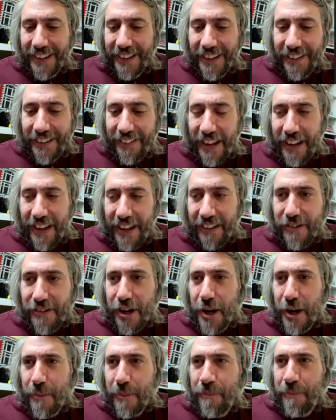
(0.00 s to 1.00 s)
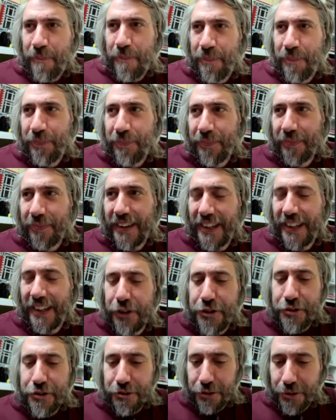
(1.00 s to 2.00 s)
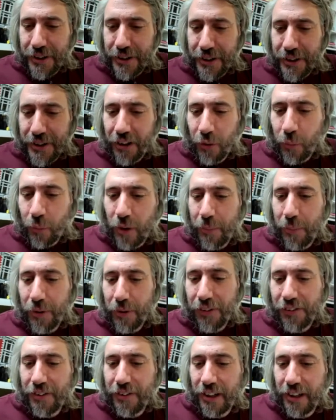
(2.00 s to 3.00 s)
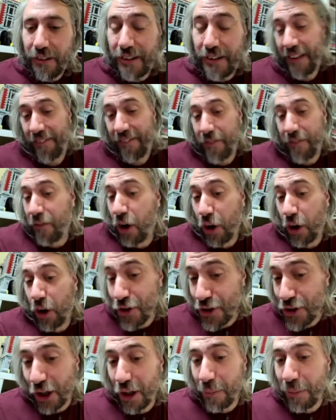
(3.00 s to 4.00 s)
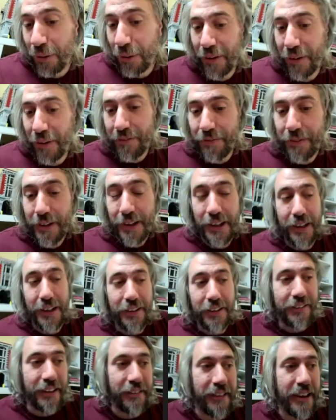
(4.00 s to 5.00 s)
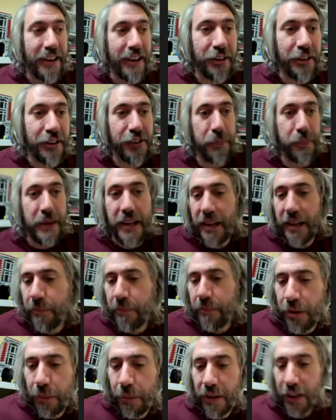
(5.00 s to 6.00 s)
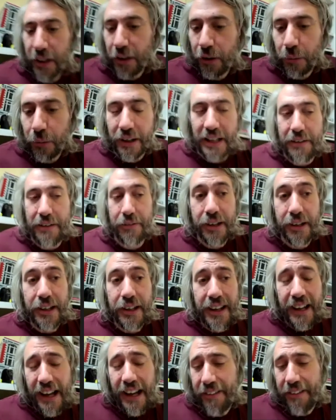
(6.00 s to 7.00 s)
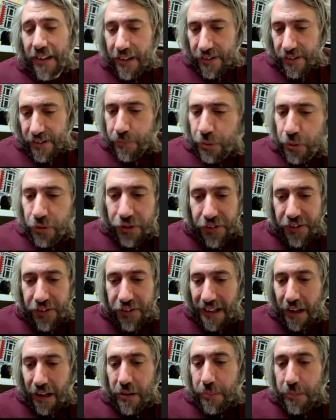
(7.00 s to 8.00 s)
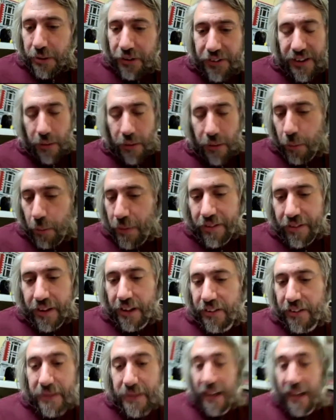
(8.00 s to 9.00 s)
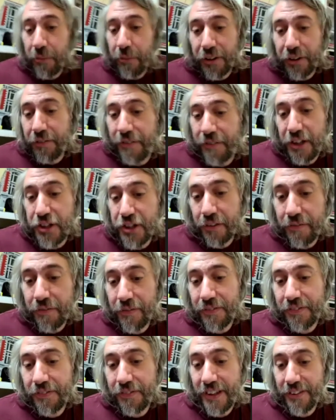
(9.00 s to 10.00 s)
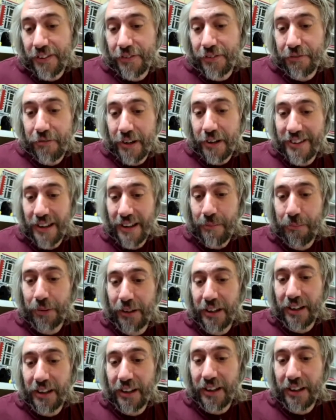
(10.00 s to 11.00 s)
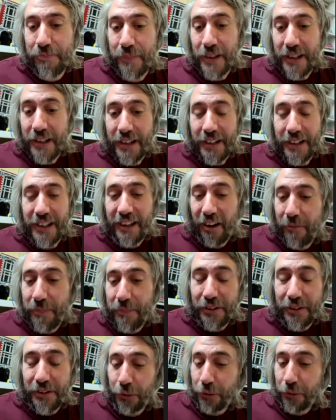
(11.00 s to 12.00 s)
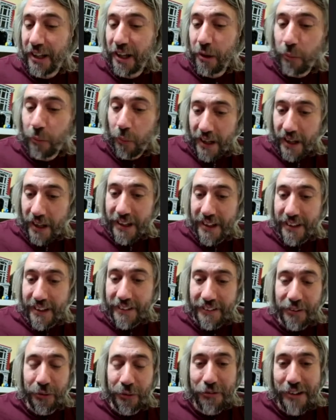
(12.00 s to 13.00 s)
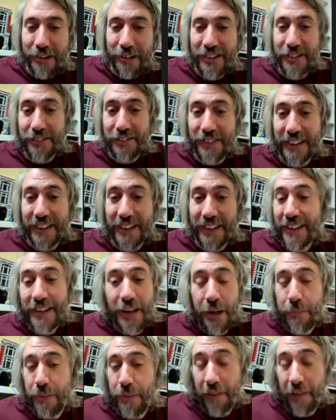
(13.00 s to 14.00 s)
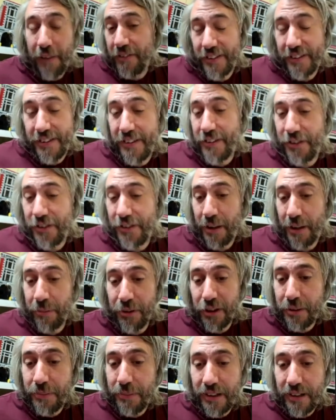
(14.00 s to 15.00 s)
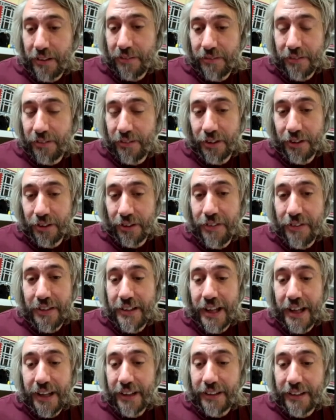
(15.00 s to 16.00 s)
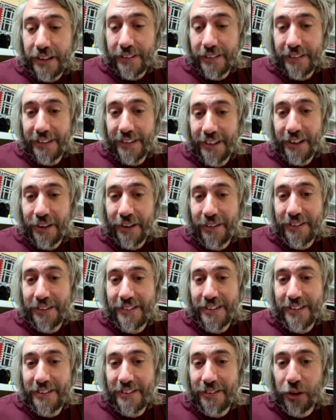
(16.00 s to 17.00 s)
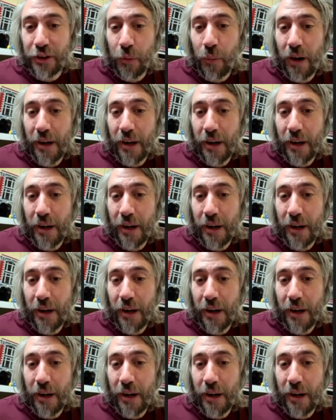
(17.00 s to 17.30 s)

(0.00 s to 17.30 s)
they're um, intruding on the world because you know, yeah, they've got a job or they've they they can speak in public or whatever. I think it's important to still own it because there will be things. I mean, I'm going to finish off this, for example, and I've, you know, I've been talking away and all the rest of it. But after this is done, I'm going to be done for the day. You know, this this is going to wipe